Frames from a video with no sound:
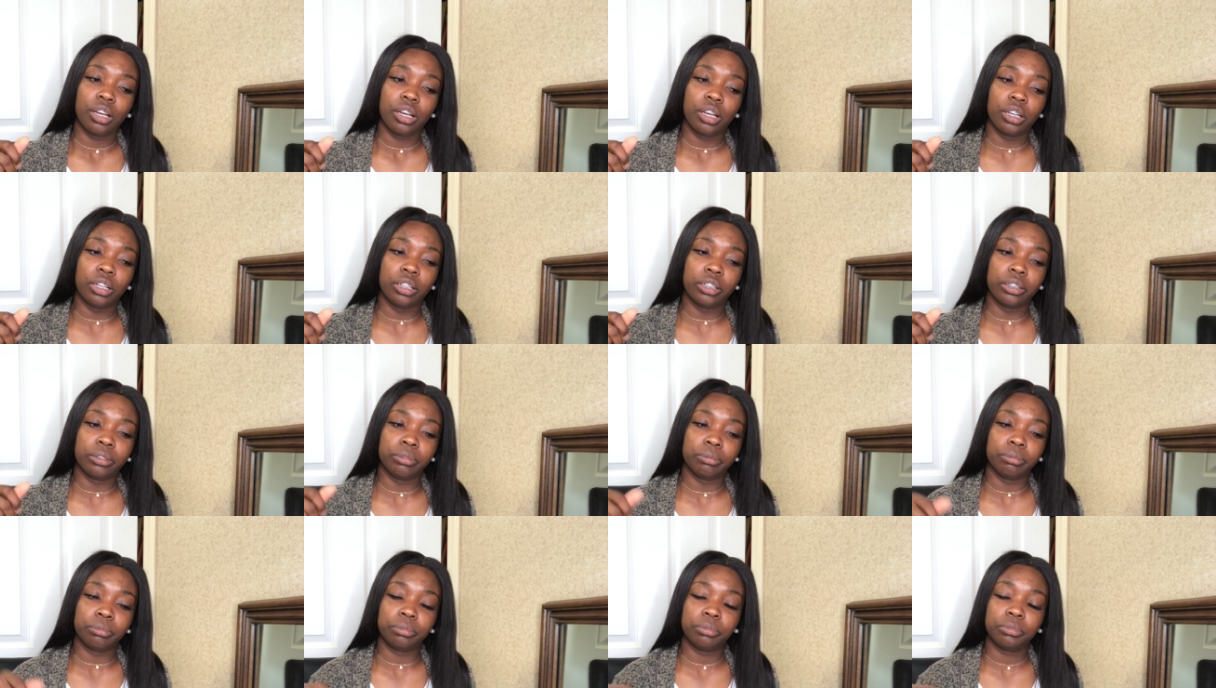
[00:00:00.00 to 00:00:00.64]

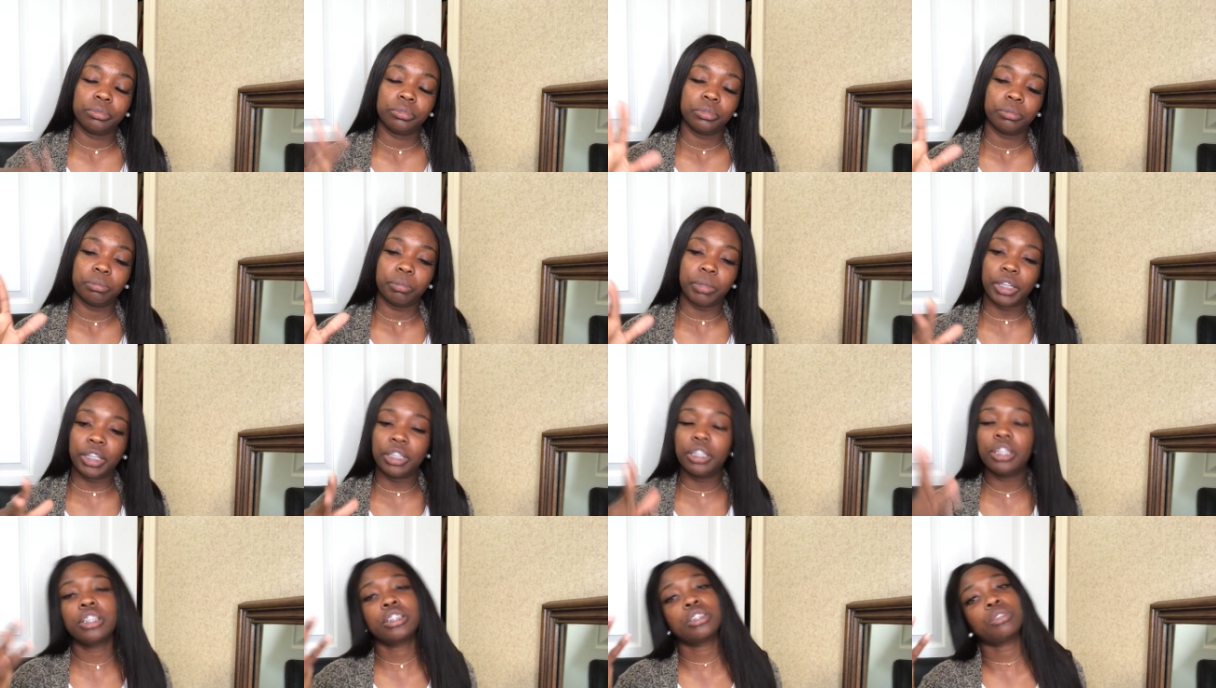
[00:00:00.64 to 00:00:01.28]
Um,
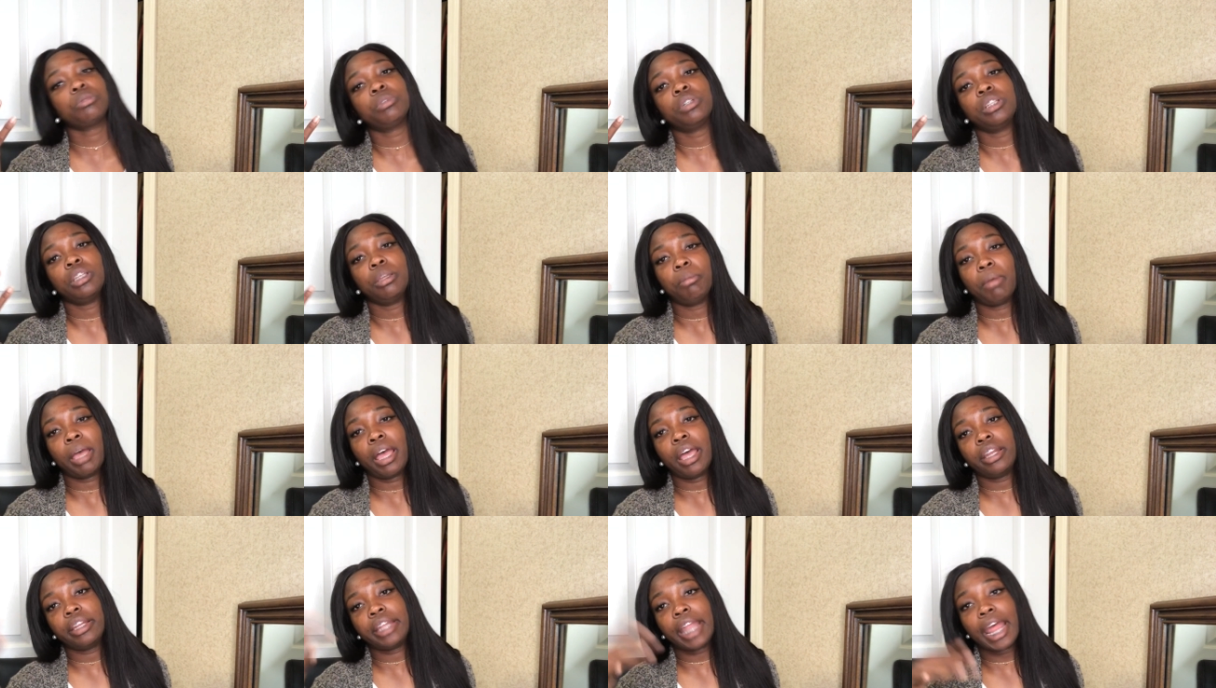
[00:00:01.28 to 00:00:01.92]
but it doesn't really
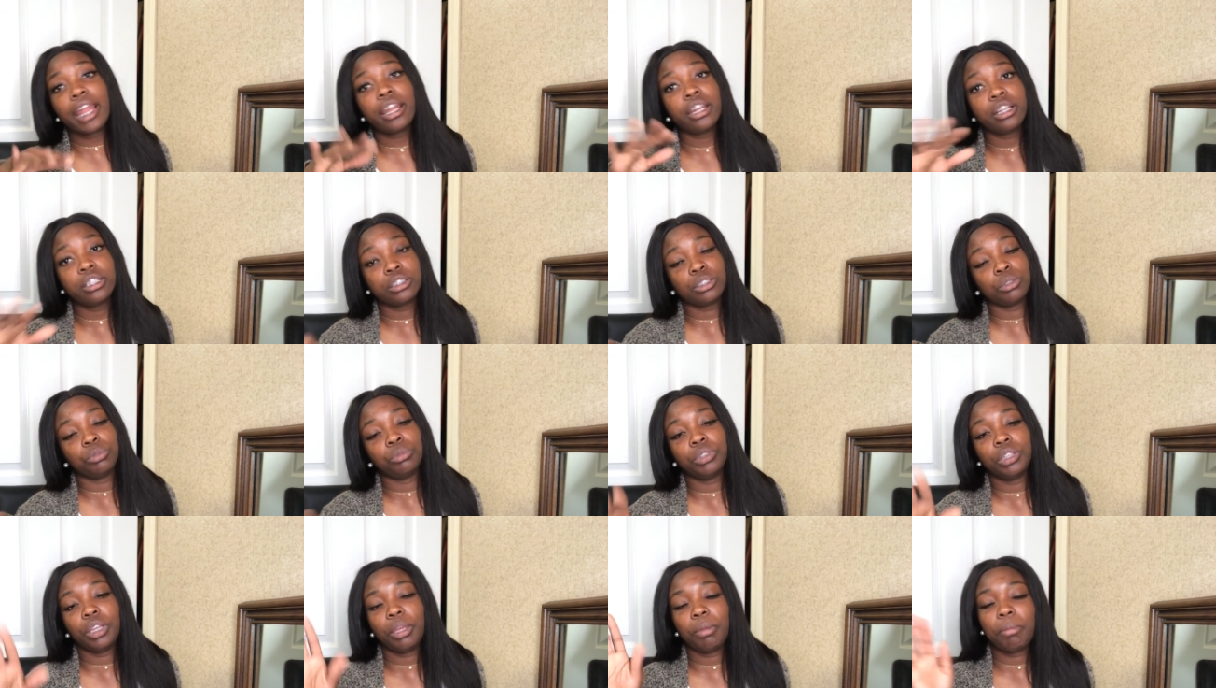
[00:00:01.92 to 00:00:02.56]
matter. That
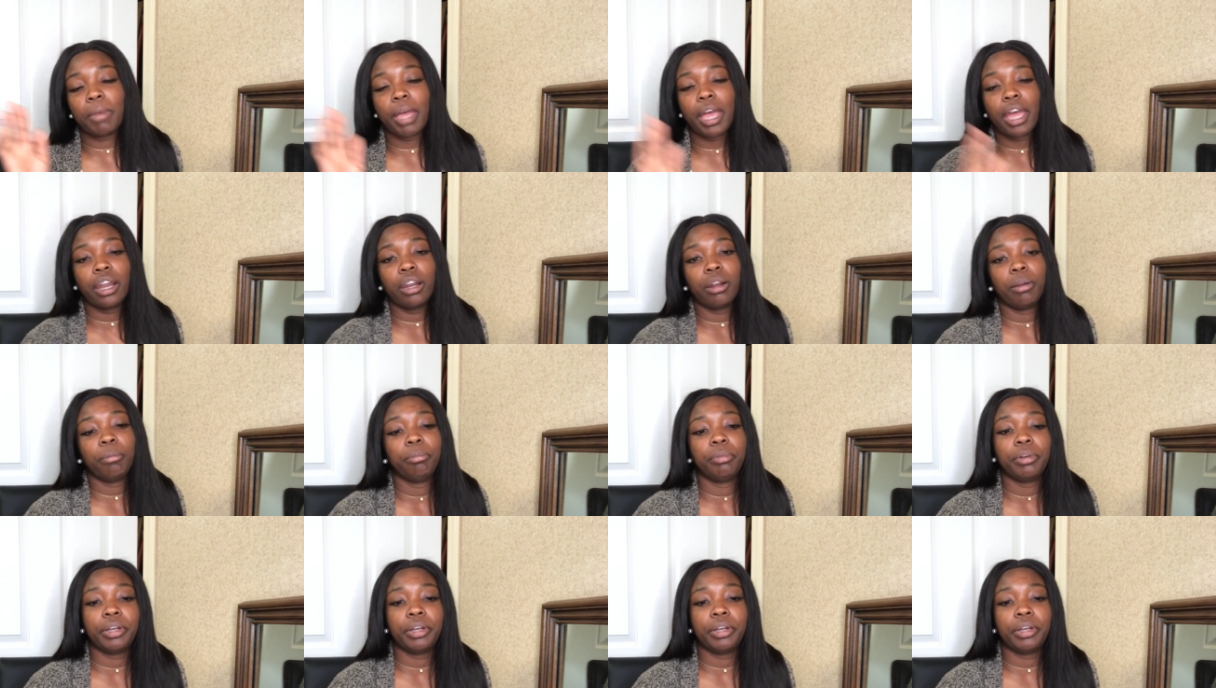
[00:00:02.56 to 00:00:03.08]
doesn't really matter.